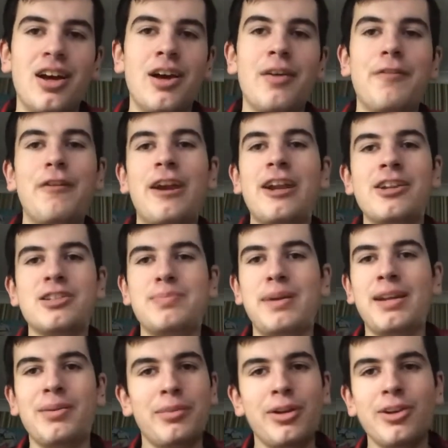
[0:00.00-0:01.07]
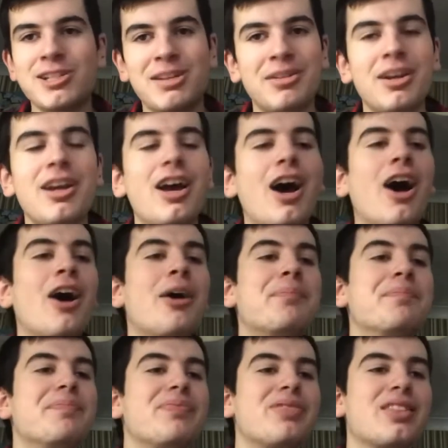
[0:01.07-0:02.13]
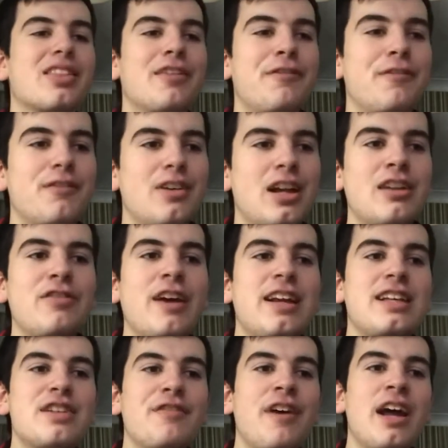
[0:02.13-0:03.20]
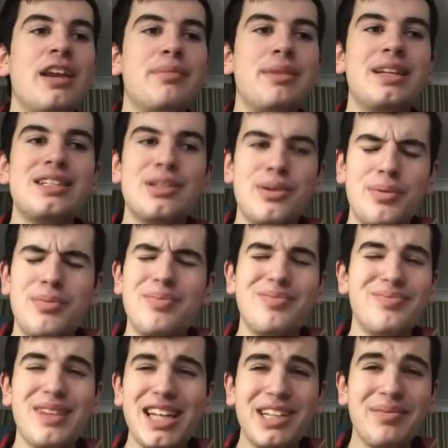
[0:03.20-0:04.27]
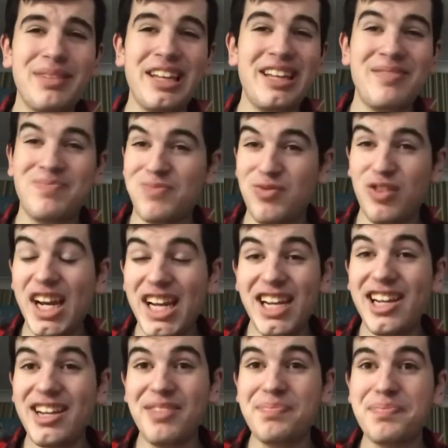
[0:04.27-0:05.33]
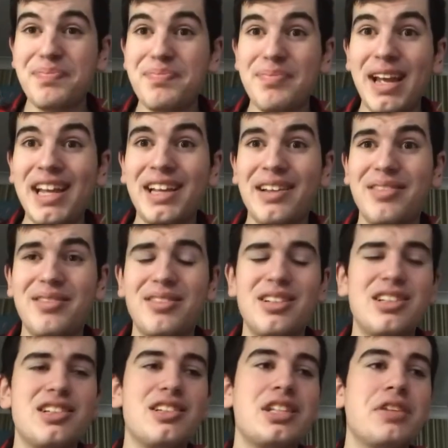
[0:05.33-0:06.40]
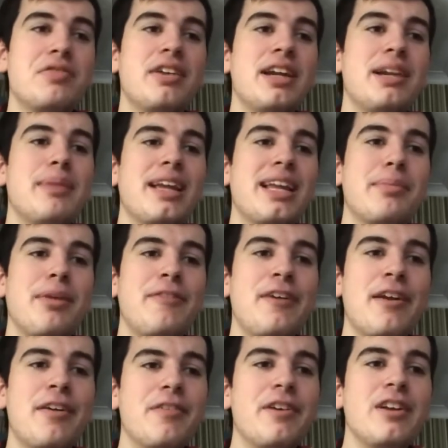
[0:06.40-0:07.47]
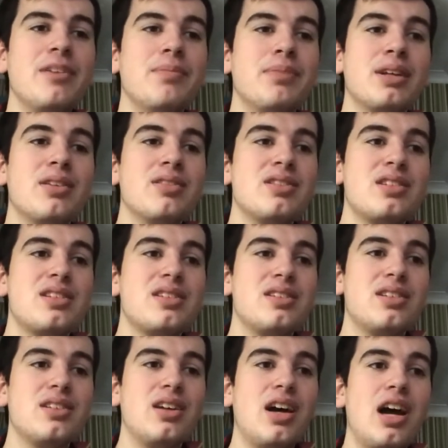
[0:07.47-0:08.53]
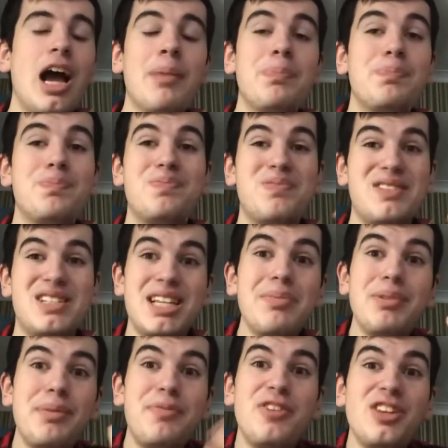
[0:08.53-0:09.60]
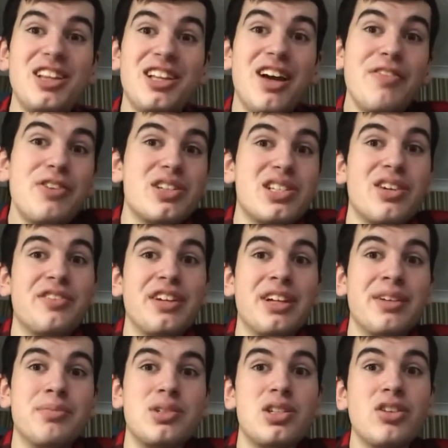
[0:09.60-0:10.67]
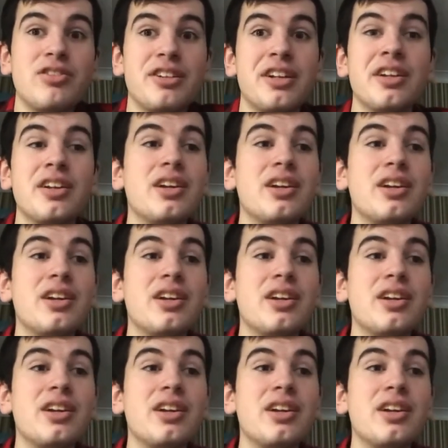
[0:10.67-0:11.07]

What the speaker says: failures being amusing, and the fact he's a fan of me to really make him my favourite villain, because I simply prefer the others over him. Sorry.